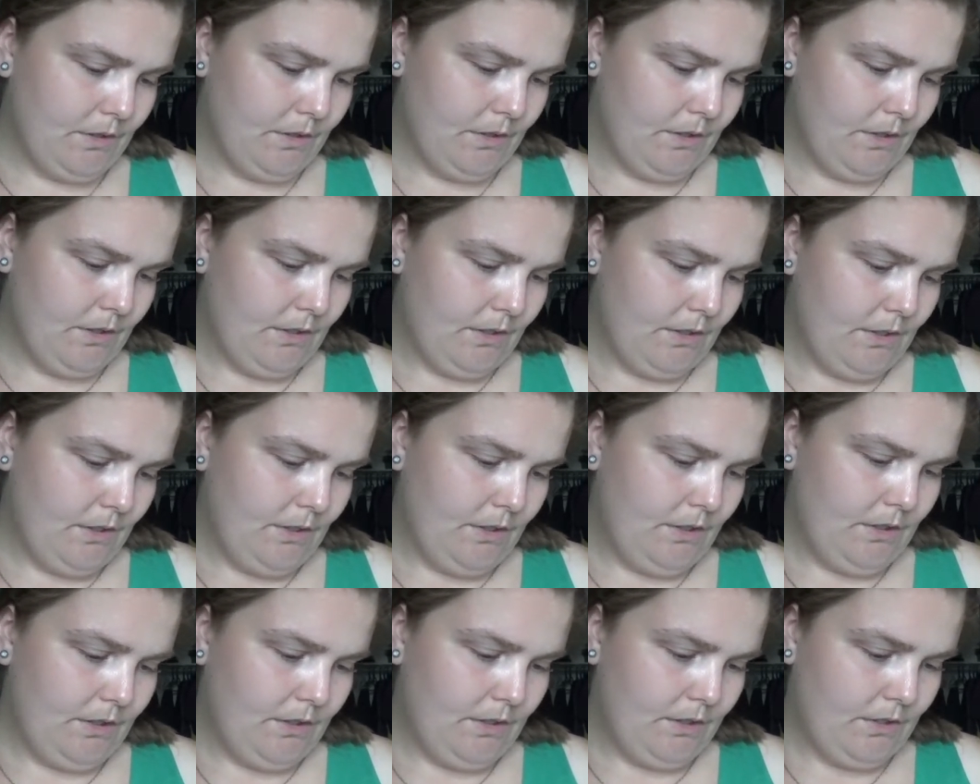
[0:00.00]

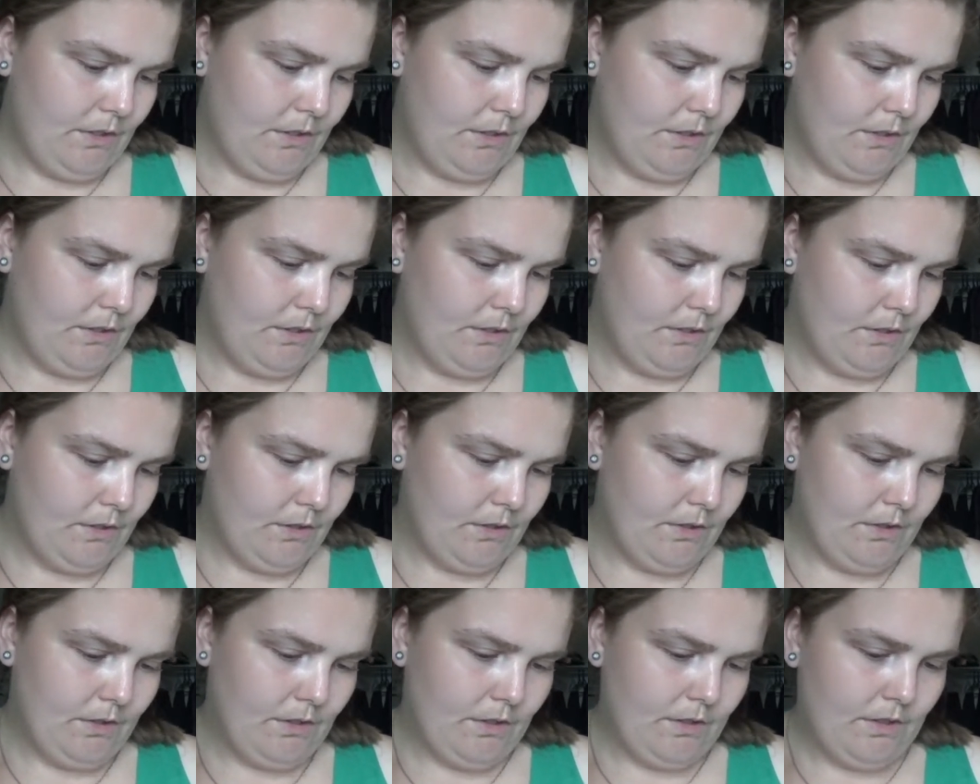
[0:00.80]

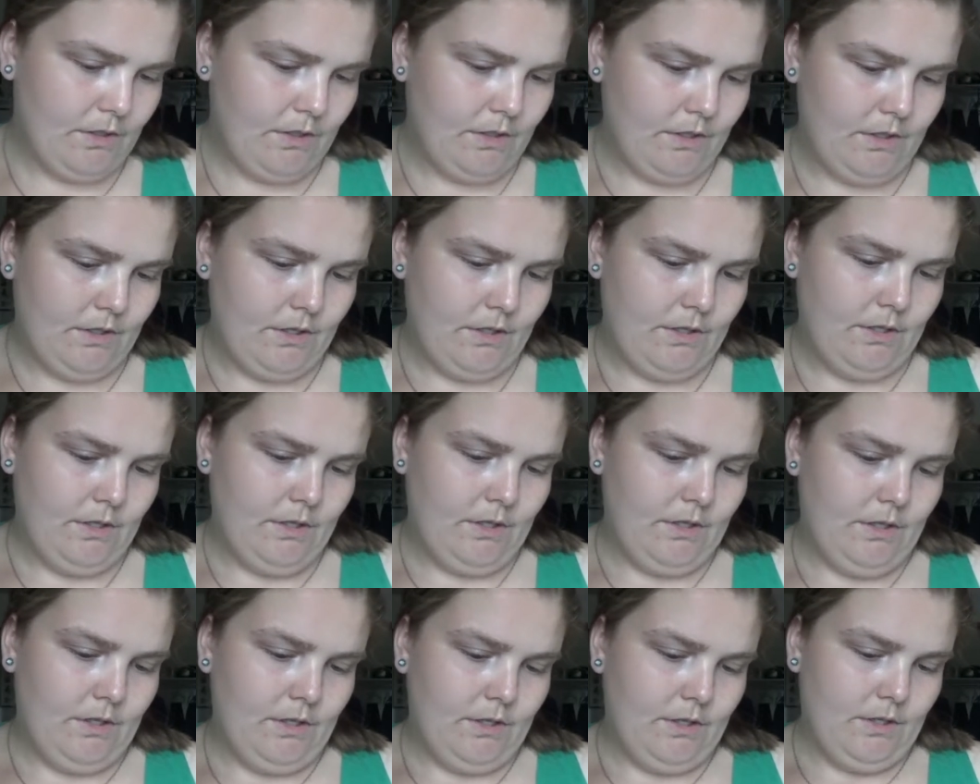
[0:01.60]

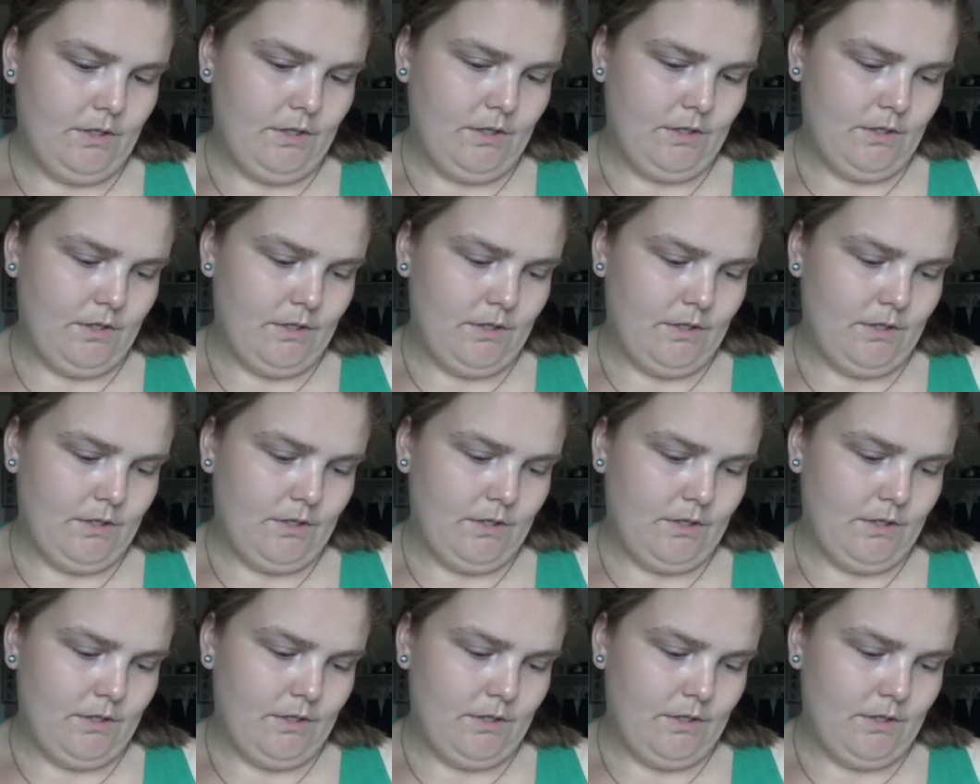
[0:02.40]
(silence)